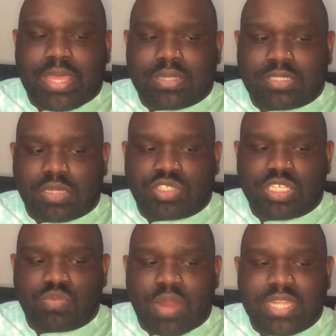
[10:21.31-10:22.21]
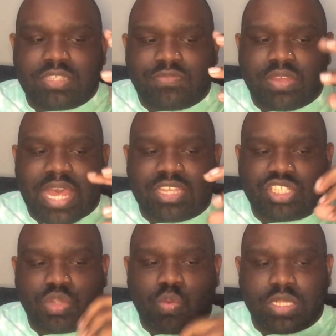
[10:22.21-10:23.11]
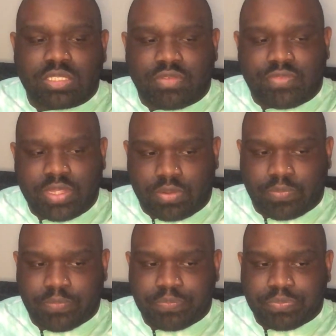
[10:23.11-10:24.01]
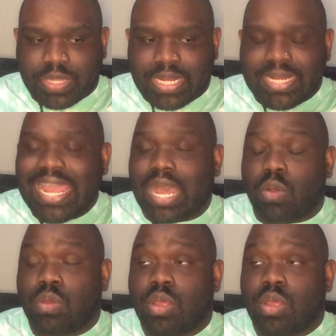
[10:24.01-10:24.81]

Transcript: So she's right to feel how she wants to feel. Now,